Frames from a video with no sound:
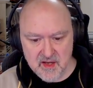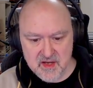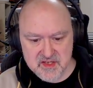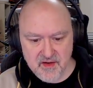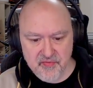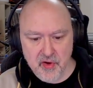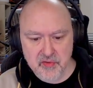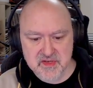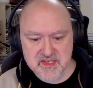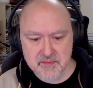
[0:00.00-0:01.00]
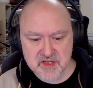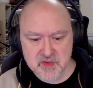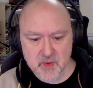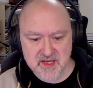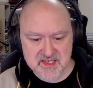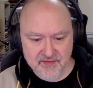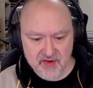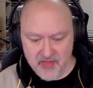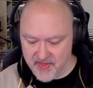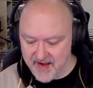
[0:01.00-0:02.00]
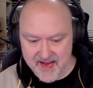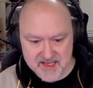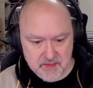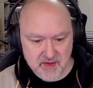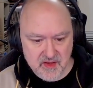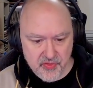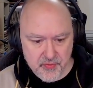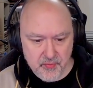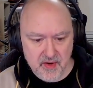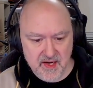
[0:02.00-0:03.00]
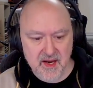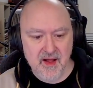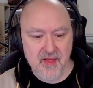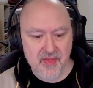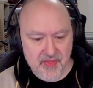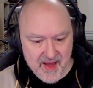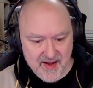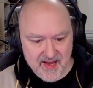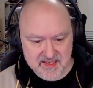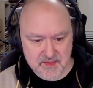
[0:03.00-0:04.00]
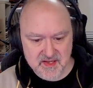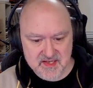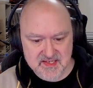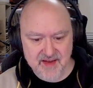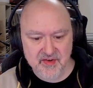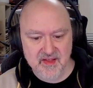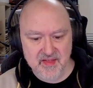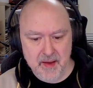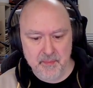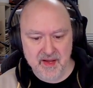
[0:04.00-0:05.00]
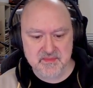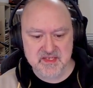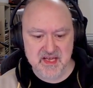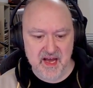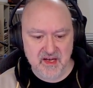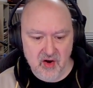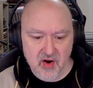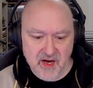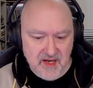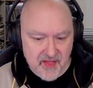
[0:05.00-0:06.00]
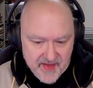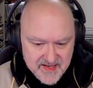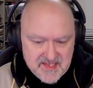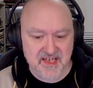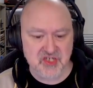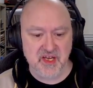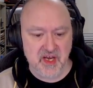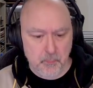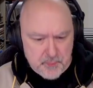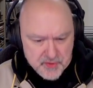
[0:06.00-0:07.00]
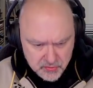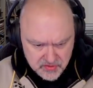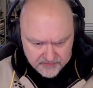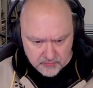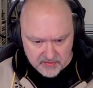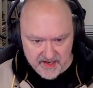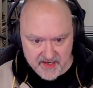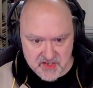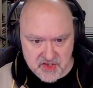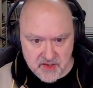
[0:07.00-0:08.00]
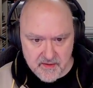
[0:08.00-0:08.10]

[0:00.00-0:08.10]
So if those sum to twenty-seven, that has to be the three, that has to be the seven, and that becomes the eight nine. That's actually a beautiful cage.